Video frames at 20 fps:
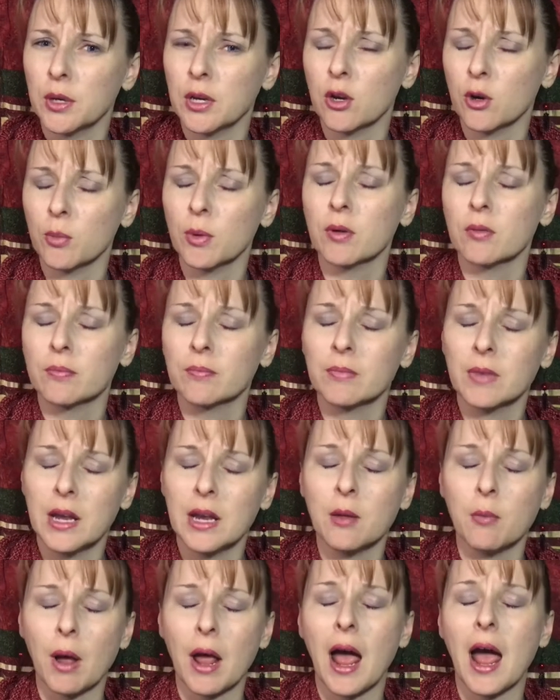year, but
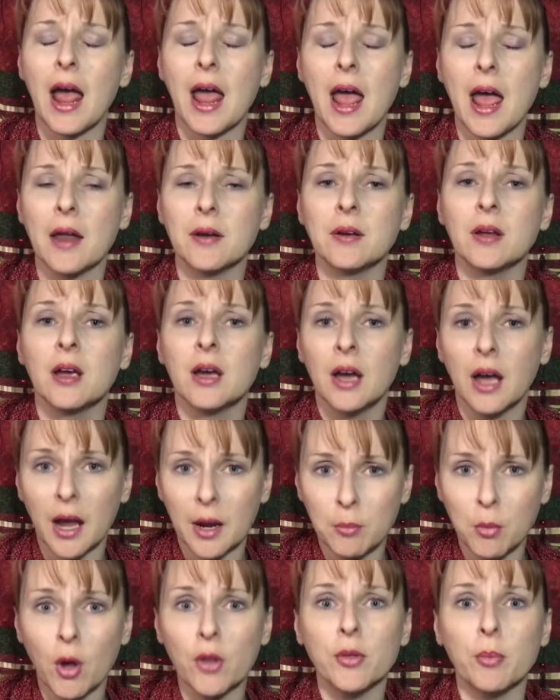anyway, I
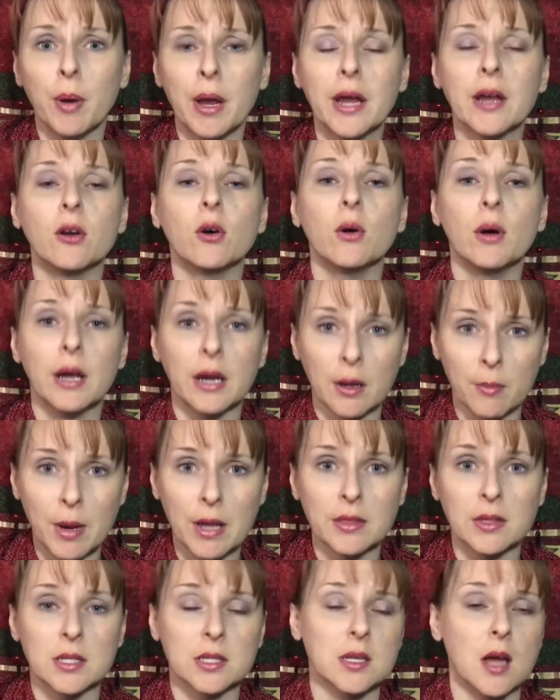bought the panel and I
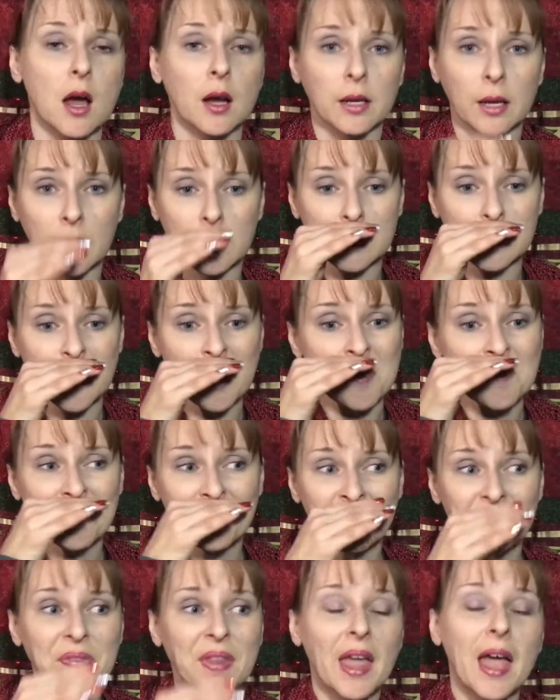made the stockings.
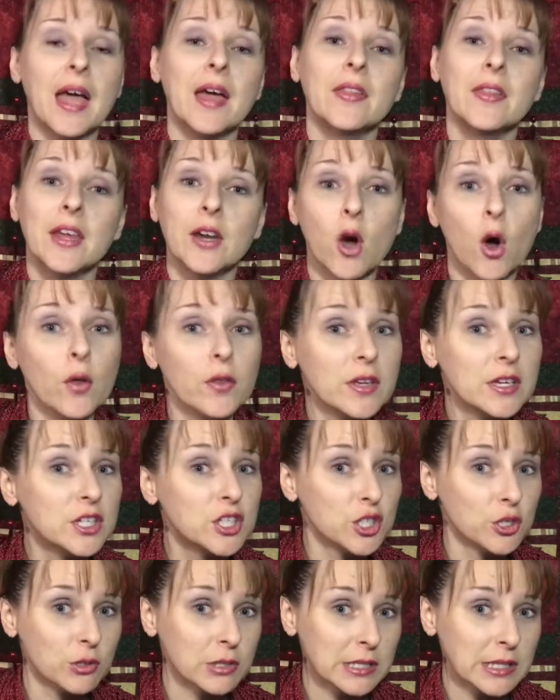And then all these
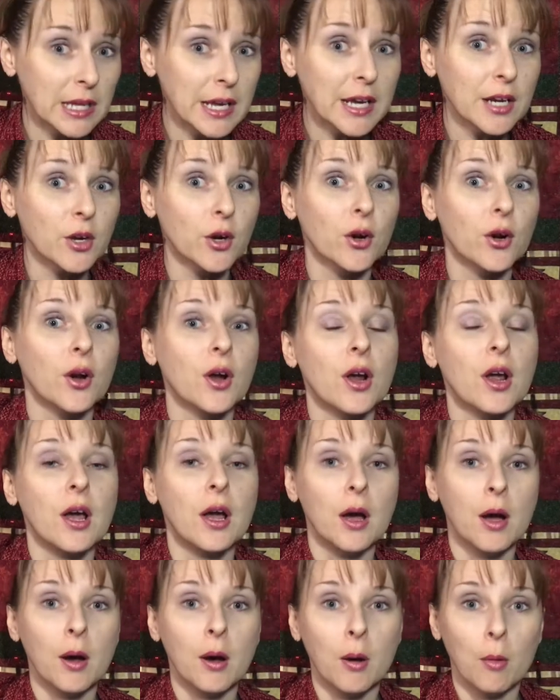years later,
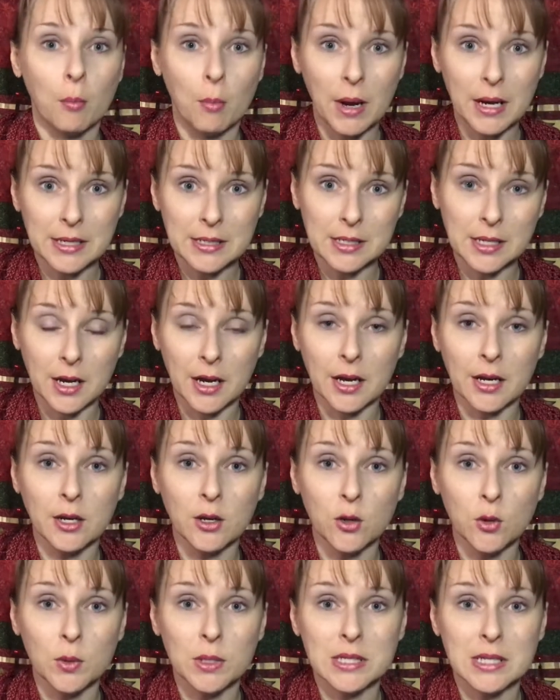my son,
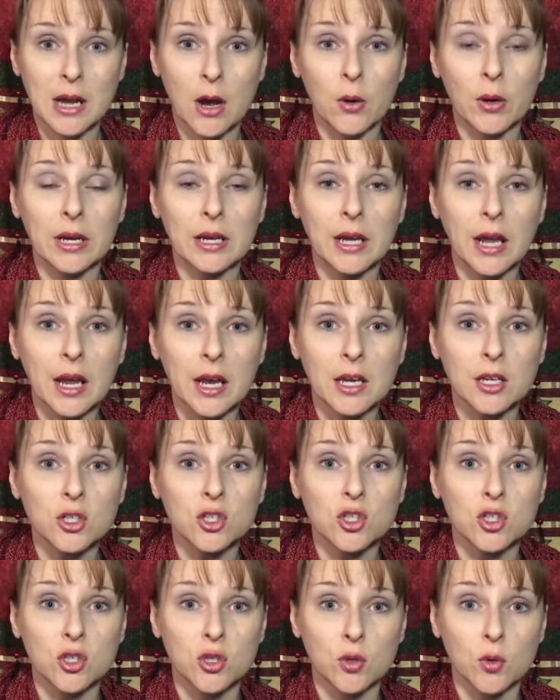who is now
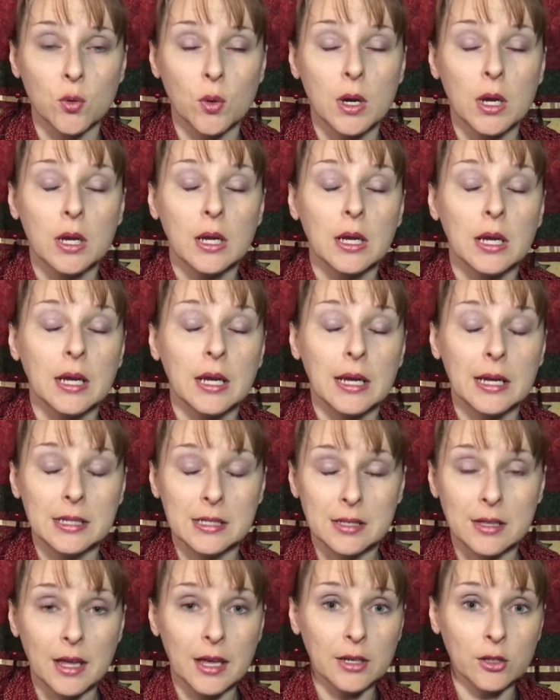engaged to his
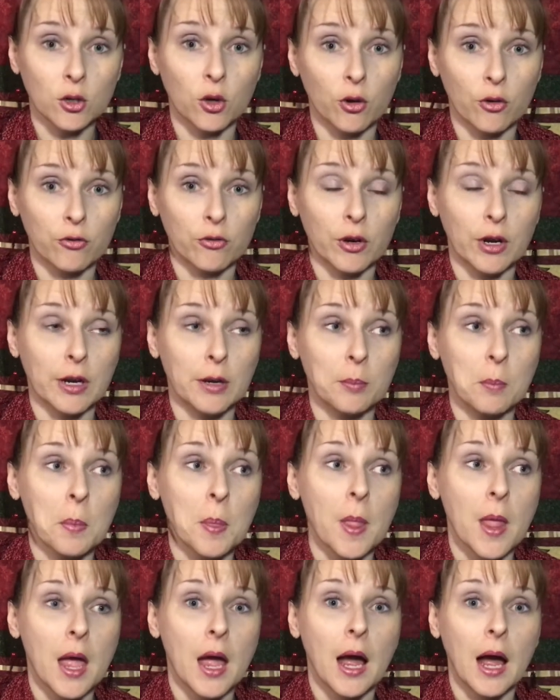then girlfriend,
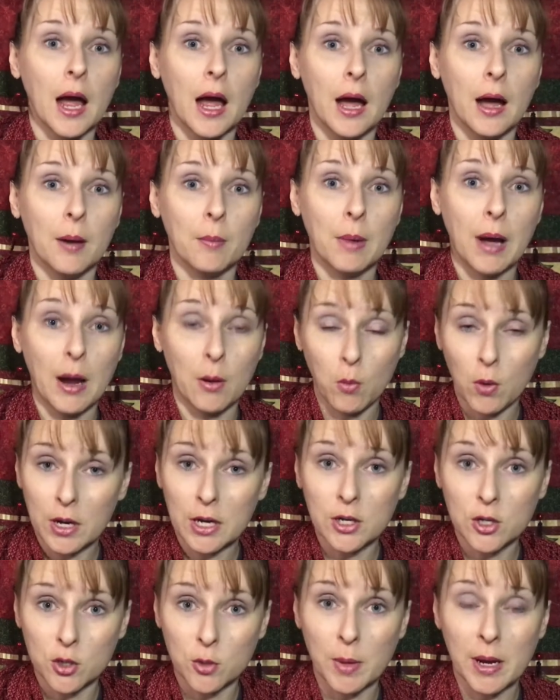I
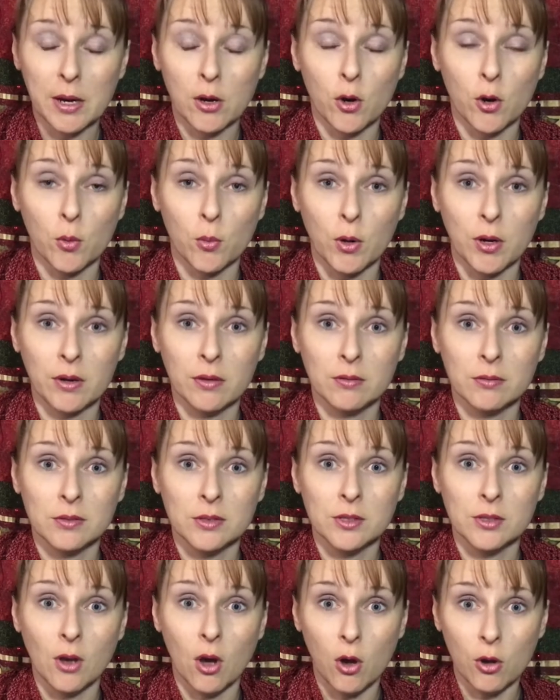wanted to make her one
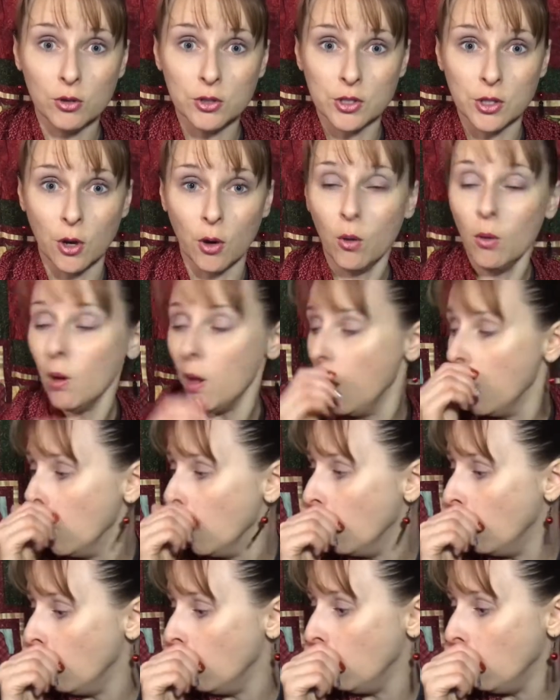also.
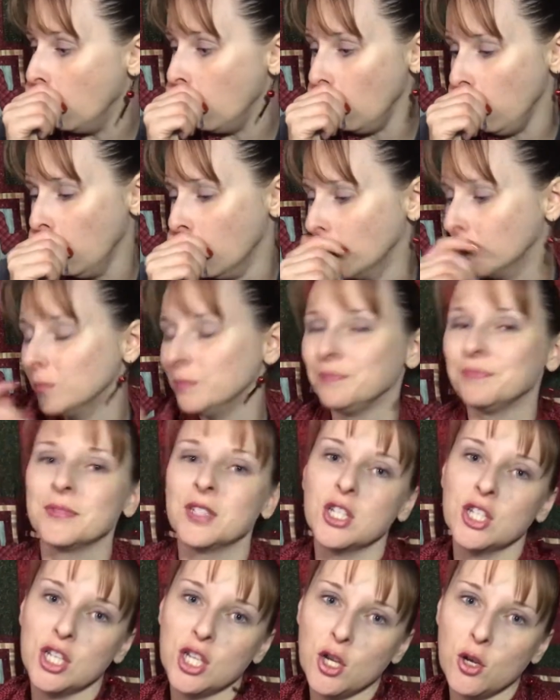
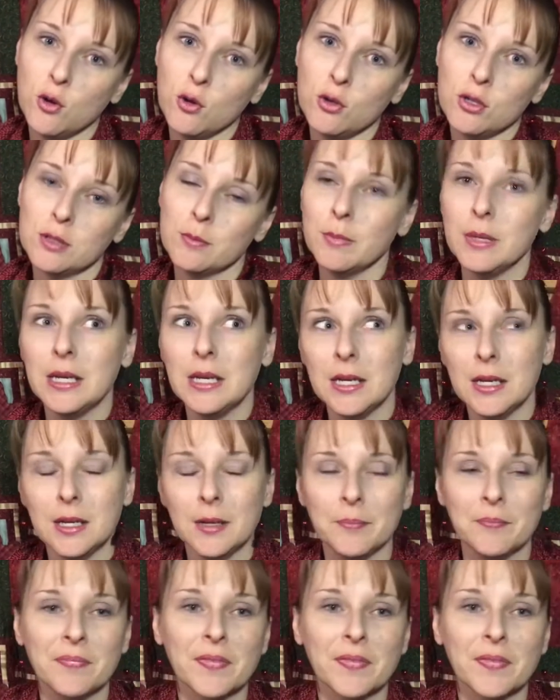Excuse me.